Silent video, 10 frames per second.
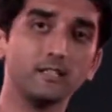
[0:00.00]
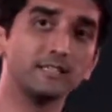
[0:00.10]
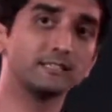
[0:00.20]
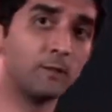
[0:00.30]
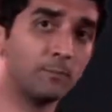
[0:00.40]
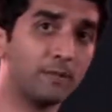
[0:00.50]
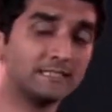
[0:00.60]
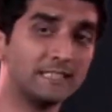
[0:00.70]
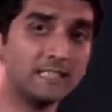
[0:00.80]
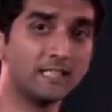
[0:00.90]
is
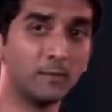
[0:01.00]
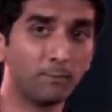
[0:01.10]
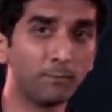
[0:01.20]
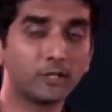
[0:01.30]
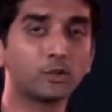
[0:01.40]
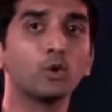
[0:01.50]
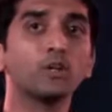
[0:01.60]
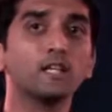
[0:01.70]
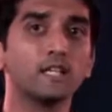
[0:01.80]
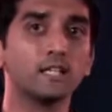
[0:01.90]
represented
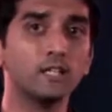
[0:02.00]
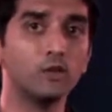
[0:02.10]
pictorially